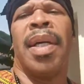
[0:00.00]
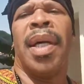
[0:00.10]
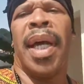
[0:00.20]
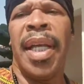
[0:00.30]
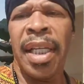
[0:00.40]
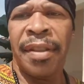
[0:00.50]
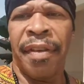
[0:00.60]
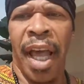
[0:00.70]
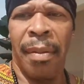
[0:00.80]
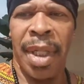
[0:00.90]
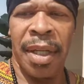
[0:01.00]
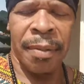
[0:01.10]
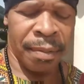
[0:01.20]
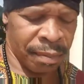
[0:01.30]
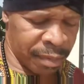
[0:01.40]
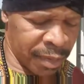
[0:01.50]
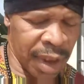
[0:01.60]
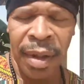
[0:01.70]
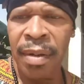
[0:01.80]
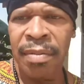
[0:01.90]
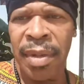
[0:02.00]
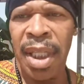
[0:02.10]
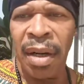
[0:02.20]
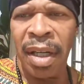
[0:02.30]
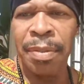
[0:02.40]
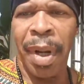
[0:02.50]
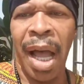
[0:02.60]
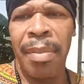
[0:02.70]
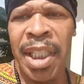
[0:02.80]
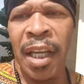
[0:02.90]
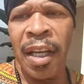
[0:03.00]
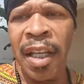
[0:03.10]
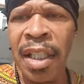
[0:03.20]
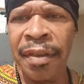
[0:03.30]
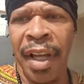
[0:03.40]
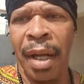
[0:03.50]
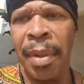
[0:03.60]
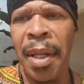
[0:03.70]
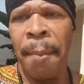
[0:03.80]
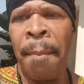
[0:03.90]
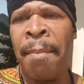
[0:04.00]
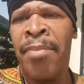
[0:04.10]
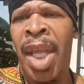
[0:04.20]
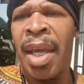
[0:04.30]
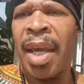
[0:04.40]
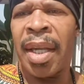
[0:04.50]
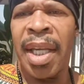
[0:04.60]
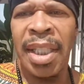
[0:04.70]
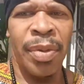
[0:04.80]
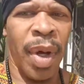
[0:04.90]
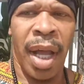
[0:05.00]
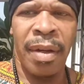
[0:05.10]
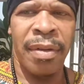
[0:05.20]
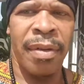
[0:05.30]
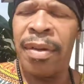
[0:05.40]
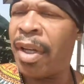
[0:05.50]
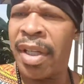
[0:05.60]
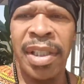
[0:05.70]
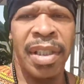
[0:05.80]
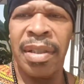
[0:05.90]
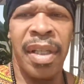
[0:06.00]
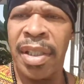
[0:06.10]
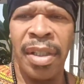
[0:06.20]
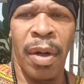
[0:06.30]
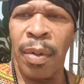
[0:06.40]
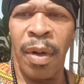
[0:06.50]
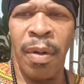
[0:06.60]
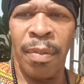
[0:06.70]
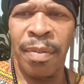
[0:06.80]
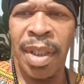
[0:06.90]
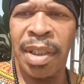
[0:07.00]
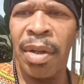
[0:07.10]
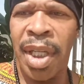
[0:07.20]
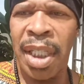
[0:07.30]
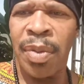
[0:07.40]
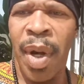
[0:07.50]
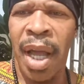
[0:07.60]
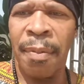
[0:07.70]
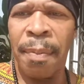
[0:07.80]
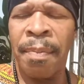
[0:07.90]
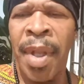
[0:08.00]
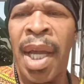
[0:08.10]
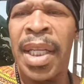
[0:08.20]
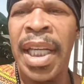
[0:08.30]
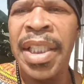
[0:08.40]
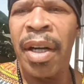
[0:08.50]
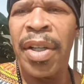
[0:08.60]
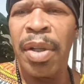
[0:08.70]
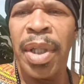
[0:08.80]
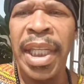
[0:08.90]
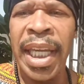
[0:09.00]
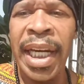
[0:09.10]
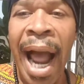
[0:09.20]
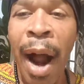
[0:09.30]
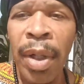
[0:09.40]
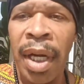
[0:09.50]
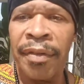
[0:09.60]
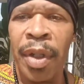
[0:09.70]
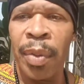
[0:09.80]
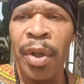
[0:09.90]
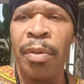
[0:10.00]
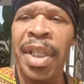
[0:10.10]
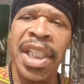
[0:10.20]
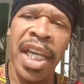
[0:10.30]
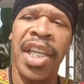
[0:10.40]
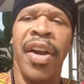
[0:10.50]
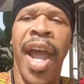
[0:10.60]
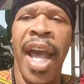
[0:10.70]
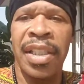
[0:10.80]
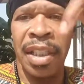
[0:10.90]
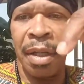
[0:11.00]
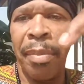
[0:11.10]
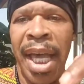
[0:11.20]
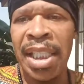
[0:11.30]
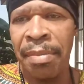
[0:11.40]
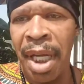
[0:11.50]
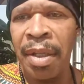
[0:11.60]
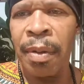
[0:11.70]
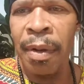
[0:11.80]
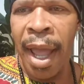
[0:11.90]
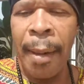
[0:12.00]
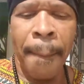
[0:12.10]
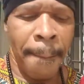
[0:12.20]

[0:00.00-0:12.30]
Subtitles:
And his family. So he calls Bobby and his family, and guess what? There's no room. So guess what? They tell you to get out of the room and take your ass to the basement, right?